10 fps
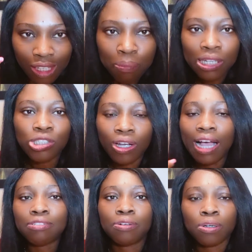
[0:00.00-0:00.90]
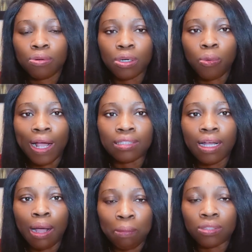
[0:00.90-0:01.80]
Make sure you have the required
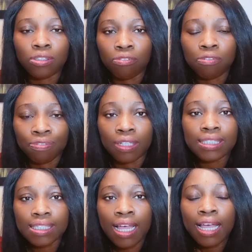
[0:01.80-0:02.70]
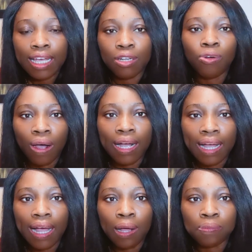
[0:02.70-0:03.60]
amount of funds in your
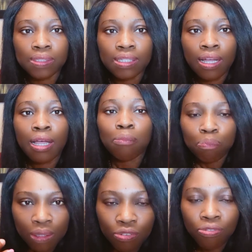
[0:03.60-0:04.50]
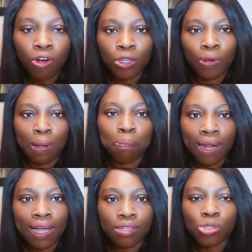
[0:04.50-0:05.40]
account before you apply.